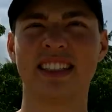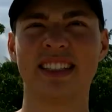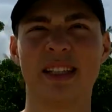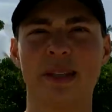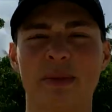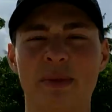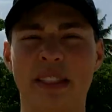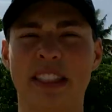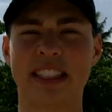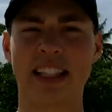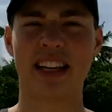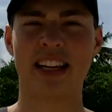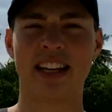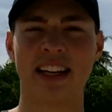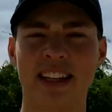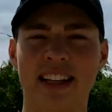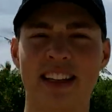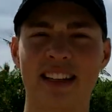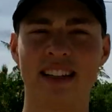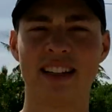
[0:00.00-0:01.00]
me a second.
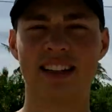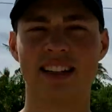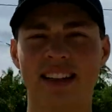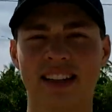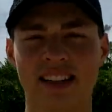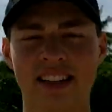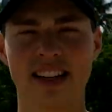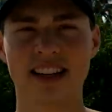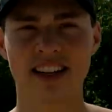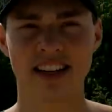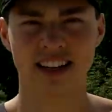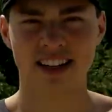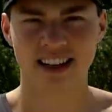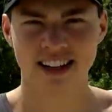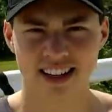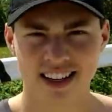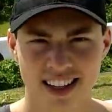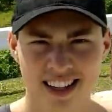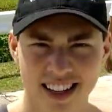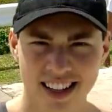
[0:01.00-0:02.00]

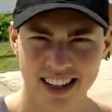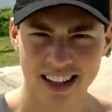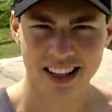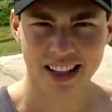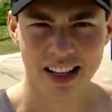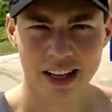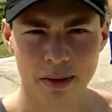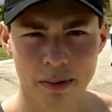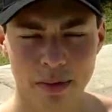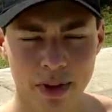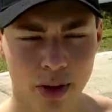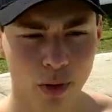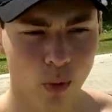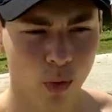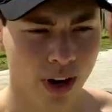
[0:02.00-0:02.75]
Give me 1